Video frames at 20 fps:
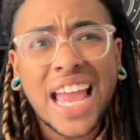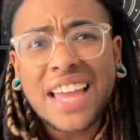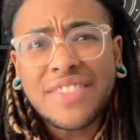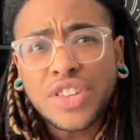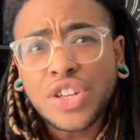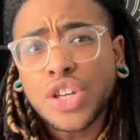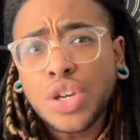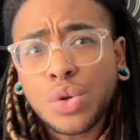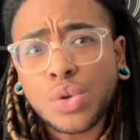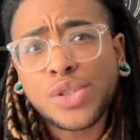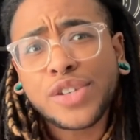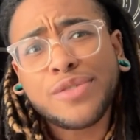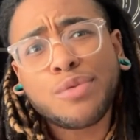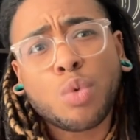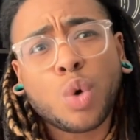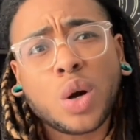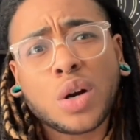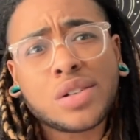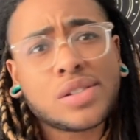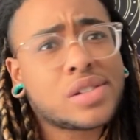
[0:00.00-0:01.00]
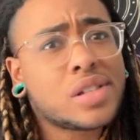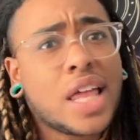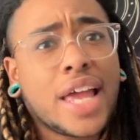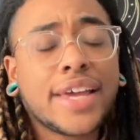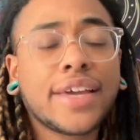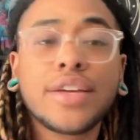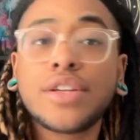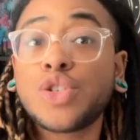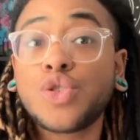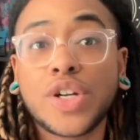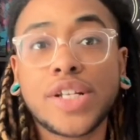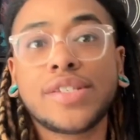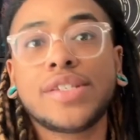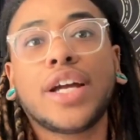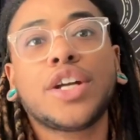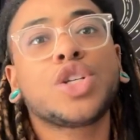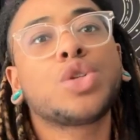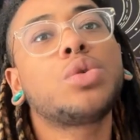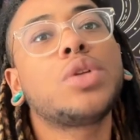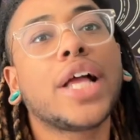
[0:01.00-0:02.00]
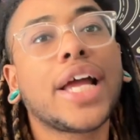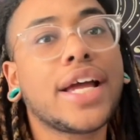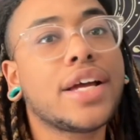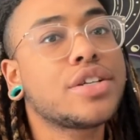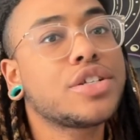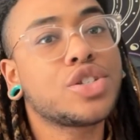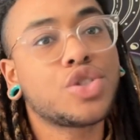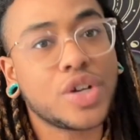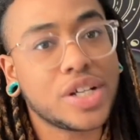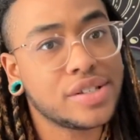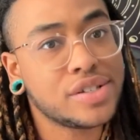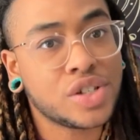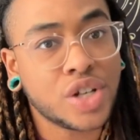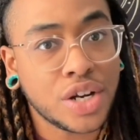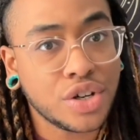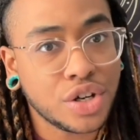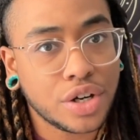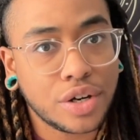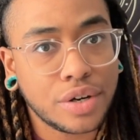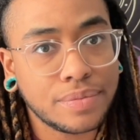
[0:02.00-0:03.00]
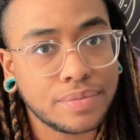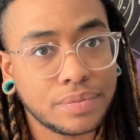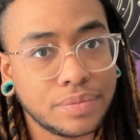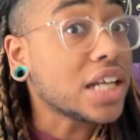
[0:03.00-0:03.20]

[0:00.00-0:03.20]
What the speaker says: and the use of words like transsexual and transgender.